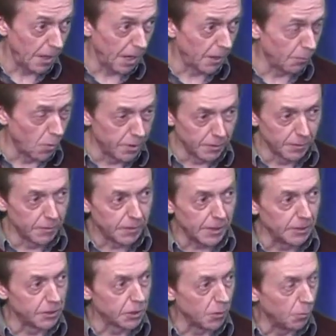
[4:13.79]
one of the
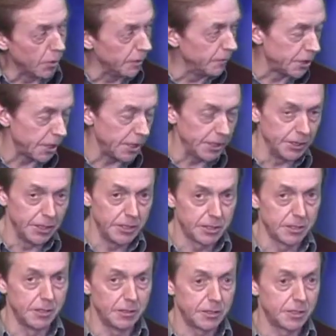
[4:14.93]
things that we've seen
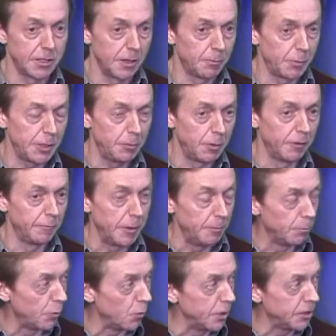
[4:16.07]
is that people have
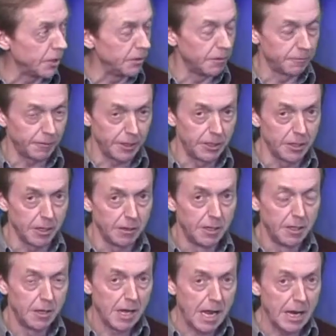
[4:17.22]
been pointing the finger
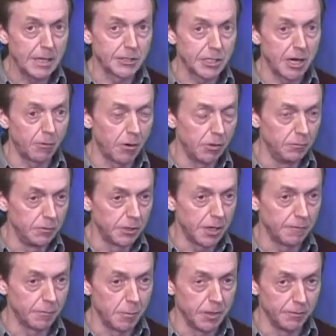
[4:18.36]
at our own
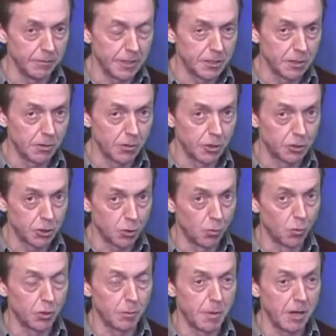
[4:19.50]
government. There's a lot of
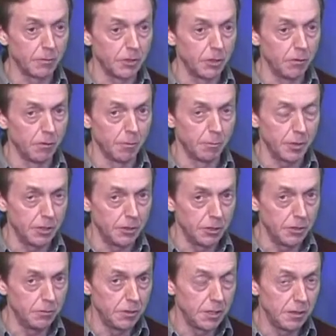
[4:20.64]
talk about the European
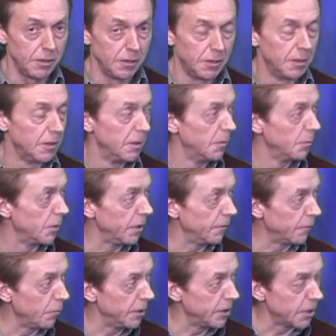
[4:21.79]
Union, but
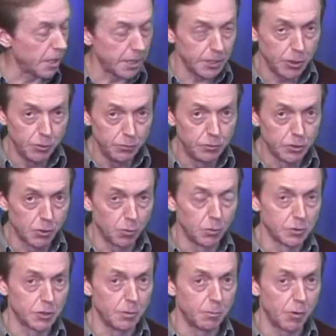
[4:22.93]
if we say who's
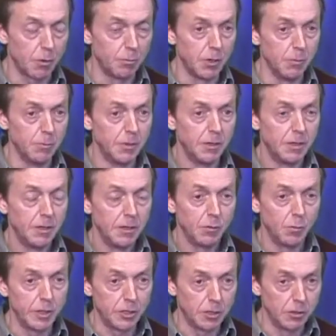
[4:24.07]
caused the problem,
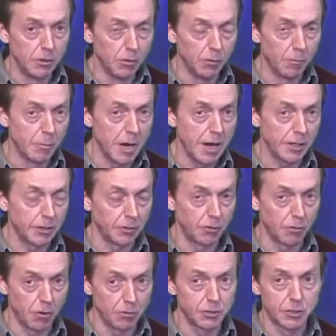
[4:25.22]
we can look back
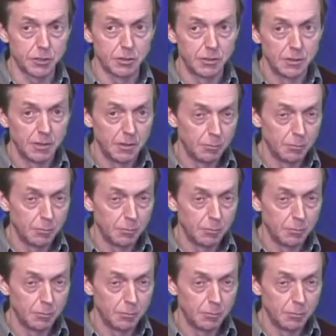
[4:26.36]
across